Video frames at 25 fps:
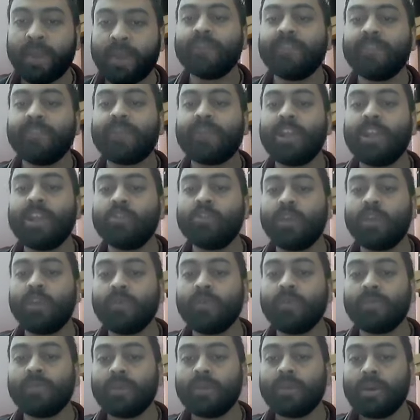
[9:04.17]
up value
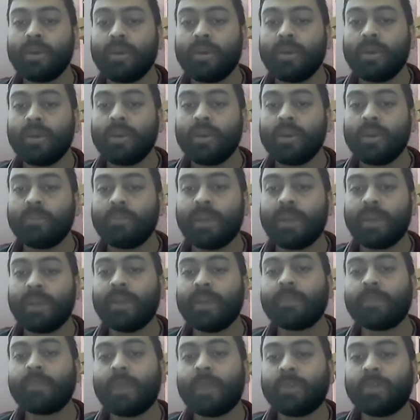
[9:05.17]
of paid
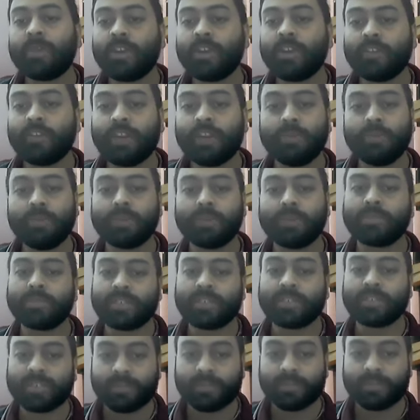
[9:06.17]
up capital of the
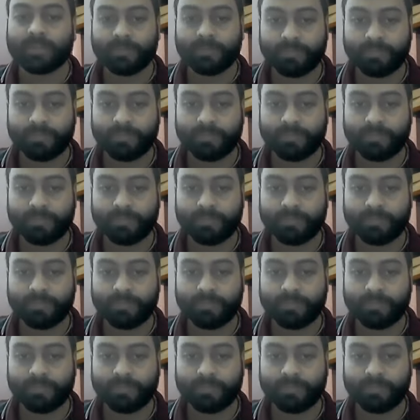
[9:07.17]
members.